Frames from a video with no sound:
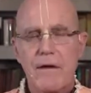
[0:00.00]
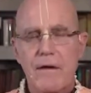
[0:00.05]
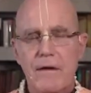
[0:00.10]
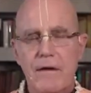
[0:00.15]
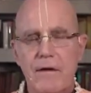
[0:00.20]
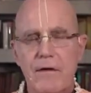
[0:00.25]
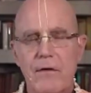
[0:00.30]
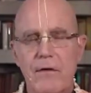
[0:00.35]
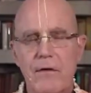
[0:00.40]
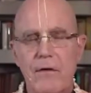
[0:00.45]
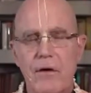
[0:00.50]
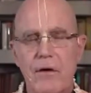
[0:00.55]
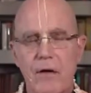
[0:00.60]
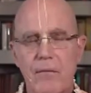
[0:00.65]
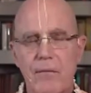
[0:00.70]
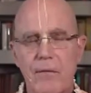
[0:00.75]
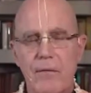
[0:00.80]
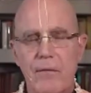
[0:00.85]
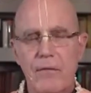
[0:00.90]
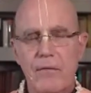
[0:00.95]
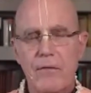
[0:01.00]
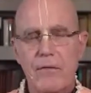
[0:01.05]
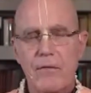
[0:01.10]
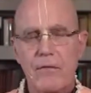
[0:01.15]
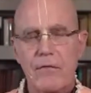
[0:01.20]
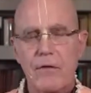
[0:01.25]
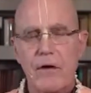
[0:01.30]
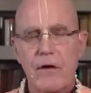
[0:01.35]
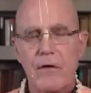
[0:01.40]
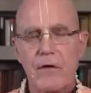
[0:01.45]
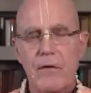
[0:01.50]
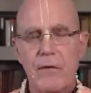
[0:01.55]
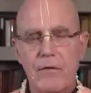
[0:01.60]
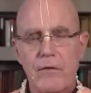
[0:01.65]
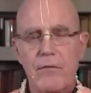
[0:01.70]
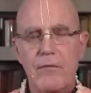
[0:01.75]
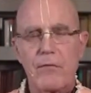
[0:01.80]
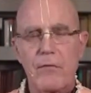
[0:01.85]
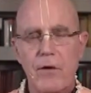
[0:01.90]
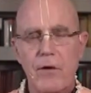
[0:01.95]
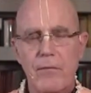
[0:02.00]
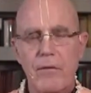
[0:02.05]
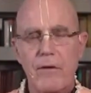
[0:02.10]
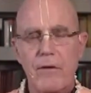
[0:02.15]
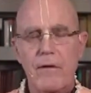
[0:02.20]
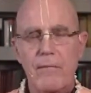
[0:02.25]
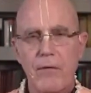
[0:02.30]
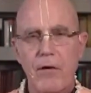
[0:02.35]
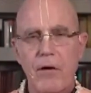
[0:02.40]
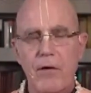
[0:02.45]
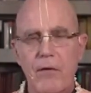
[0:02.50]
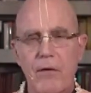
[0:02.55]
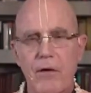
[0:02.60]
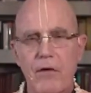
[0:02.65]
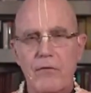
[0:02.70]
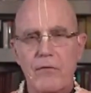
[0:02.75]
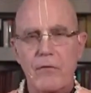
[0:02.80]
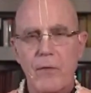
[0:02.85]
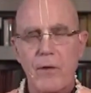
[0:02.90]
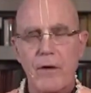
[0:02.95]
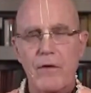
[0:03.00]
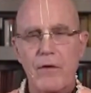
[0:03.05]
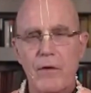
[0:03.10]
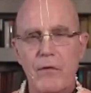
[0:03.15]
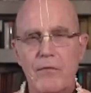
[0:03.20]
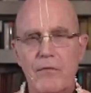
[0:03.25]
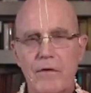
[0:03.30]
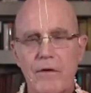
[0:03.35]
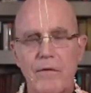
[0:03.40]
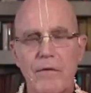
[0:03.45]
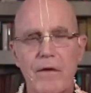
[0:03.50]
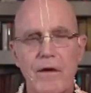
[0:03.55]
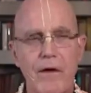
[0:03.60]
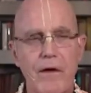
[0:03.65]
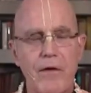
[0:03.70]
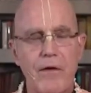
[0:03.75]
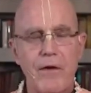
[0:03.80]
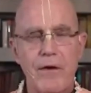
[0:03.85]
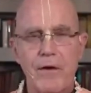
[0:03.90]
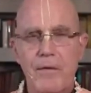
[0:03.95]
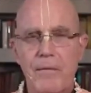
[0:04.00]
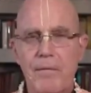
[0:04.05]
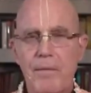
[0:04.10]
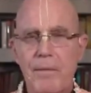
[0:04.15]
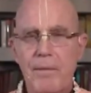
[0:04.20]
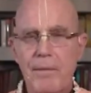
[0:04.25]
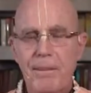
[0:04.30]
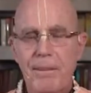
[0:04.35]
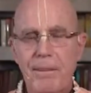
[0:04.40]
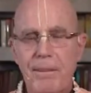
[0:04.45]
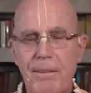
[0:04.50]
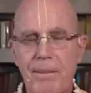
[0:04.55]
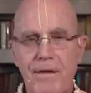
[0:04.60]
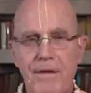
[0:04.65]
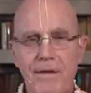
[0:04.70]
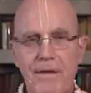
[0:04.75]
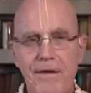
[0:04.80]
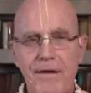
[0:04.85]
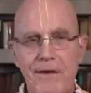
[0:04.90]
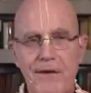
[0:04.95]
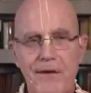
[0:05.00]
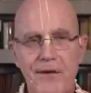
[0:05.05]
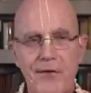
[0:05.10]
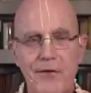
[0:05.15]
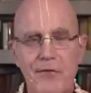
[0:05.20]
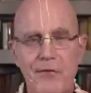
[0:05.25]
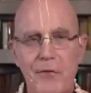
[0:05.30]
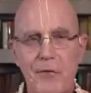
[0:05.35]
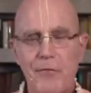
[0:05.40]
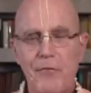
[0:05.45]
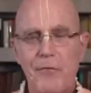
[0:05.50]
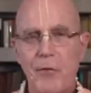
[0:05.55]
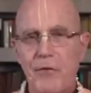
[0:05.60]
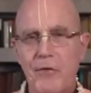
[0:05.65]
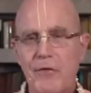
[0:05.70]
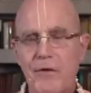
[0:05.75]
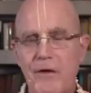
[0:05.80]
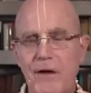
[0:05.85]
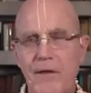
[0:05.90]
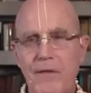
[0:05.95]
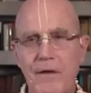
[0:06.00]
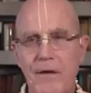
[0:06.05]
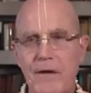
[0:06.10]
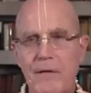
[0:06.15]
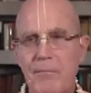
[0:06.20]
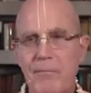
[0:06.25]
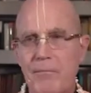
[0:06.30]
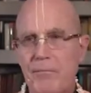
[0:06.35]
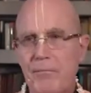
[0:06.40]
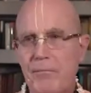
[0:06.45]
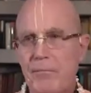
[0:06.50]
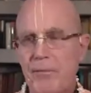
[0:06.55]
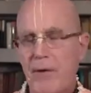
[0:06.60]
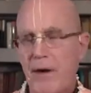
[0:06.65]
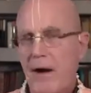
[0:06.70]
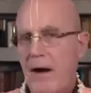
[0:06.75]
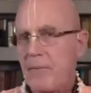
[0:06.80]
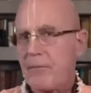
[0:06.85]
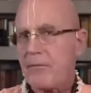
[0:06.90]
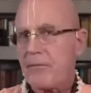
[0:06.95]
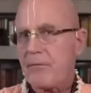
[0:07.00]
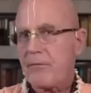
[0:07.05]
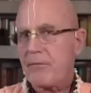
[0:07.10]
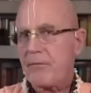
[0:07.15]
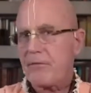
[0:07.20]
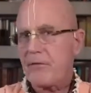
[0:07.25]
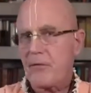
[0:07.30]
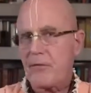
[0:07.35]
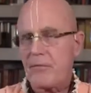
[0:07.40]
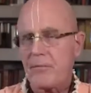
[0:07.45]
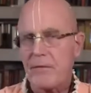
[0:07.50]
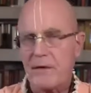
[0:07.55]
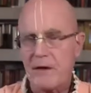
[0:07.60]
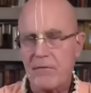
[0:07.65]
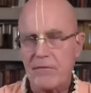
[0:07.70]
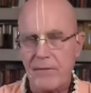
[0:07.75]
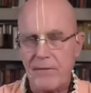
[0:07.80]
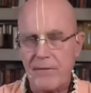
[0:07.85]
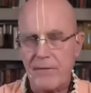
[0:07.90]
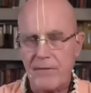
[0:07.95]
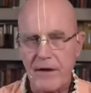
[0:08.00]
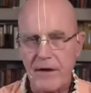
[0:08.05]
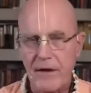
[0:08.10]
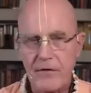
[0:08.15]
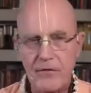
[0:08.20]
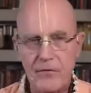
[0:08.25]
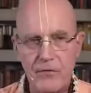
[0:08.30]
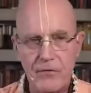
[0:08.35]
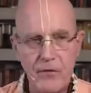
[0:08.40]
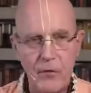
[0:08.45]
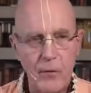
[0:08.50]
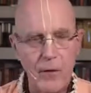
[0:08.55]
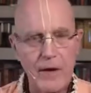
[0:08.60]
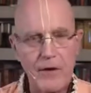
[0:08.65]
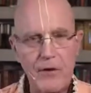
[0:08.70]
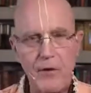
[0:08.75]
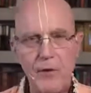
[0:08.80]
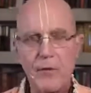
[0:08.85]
dear godbrother Jai Dvaita Swami Maharaj, who I know is in the area. You're so fortunate. I think perhaps he'll be giving the lecture in Tobacco